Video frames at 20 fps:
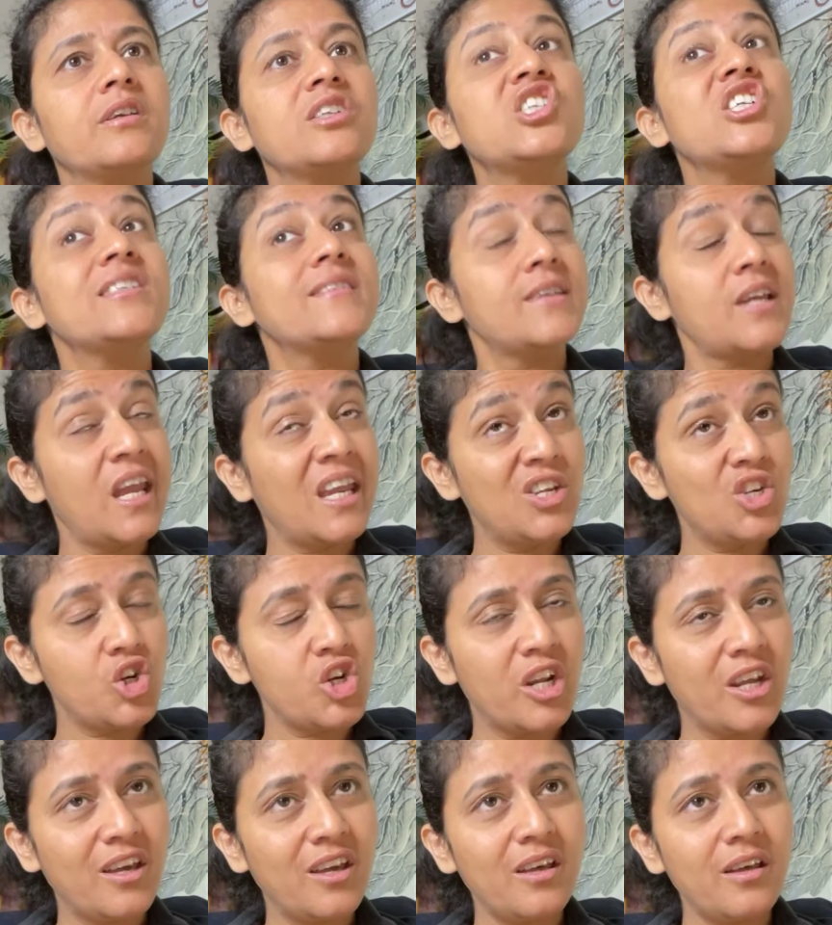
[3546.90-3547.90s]
She's an
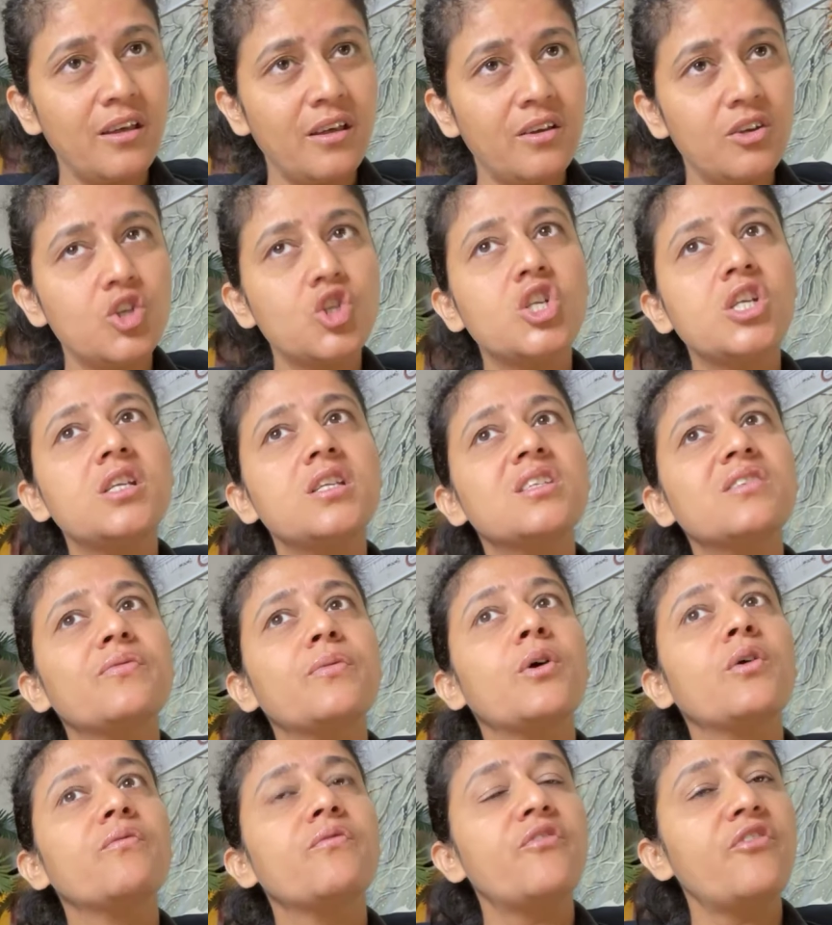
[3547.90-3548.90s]
engineer. She's
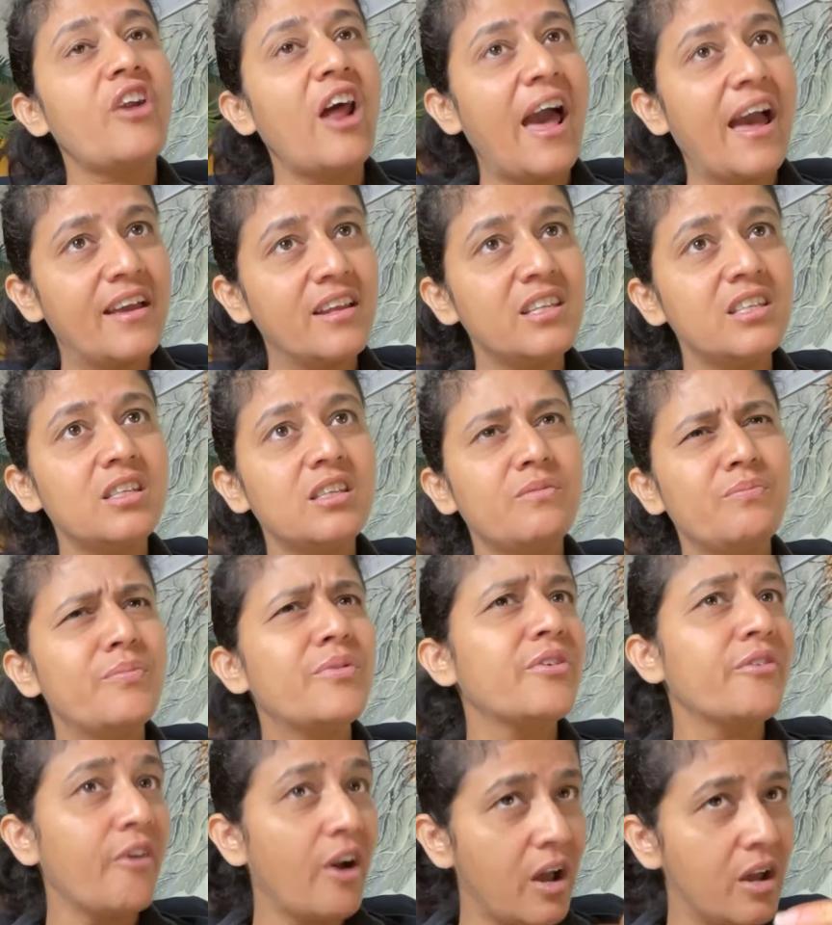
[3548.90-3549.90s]
from France,
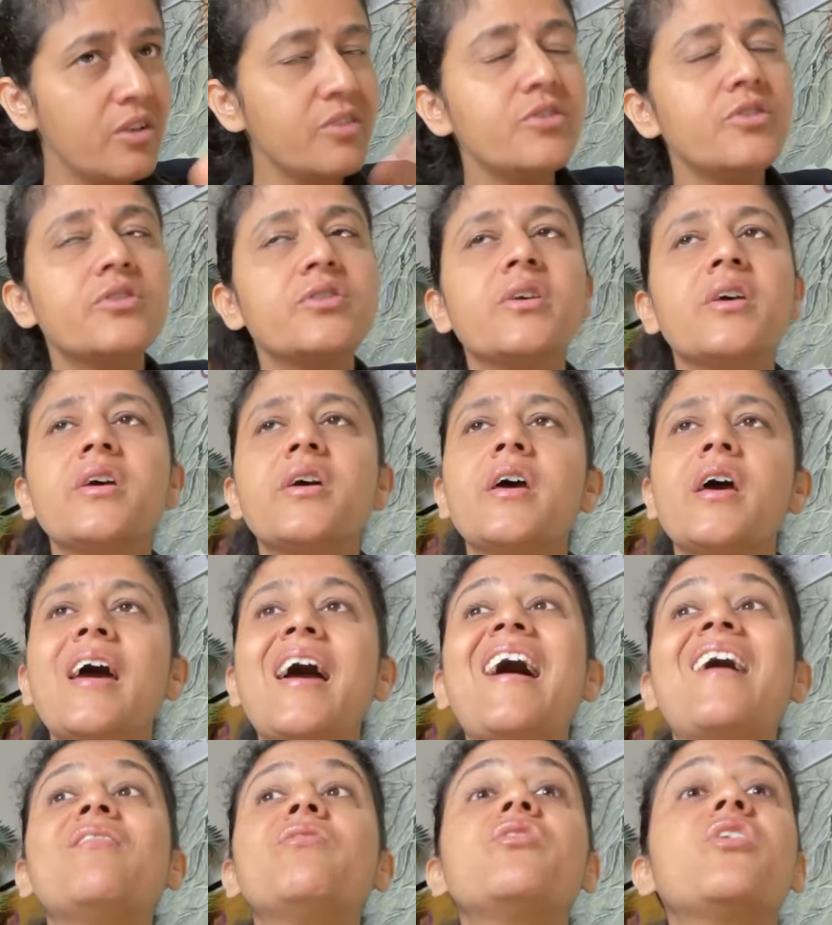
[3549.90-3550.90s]
Provence.
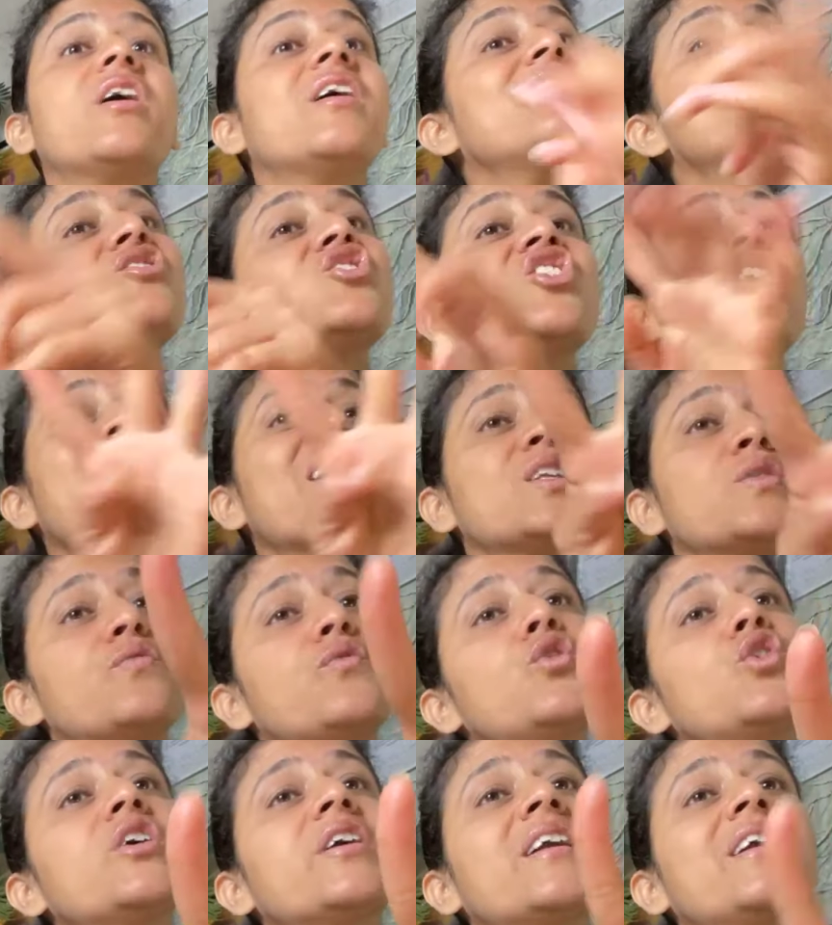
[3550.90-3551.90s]
And then she has
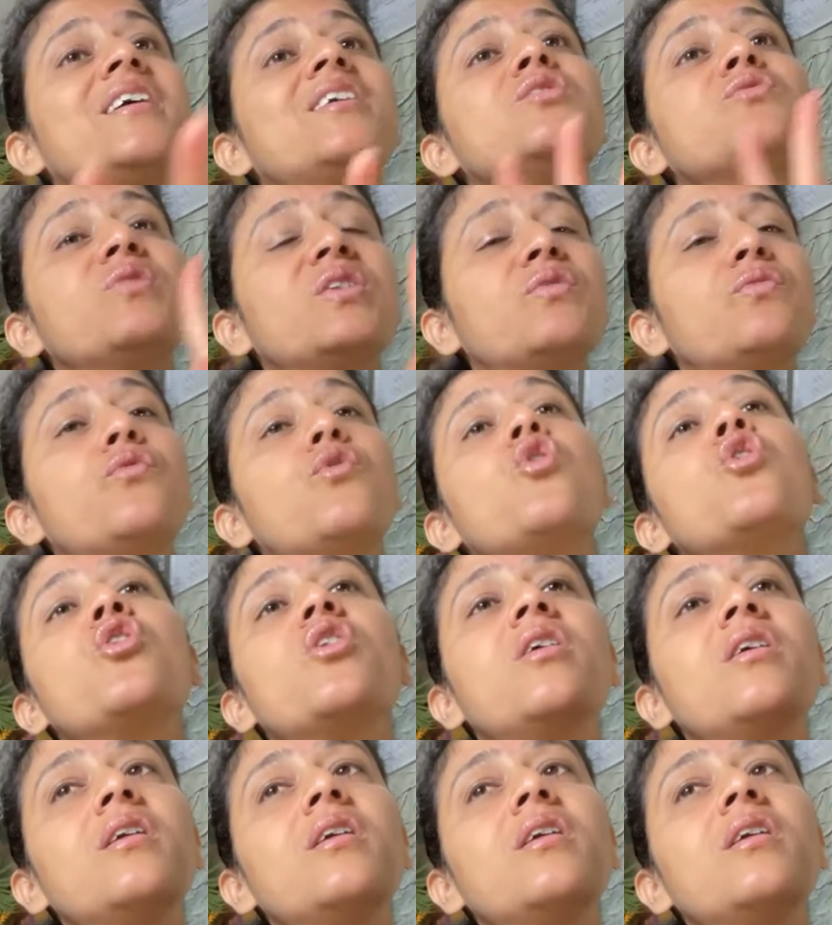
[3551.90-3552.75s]
4 kids with 4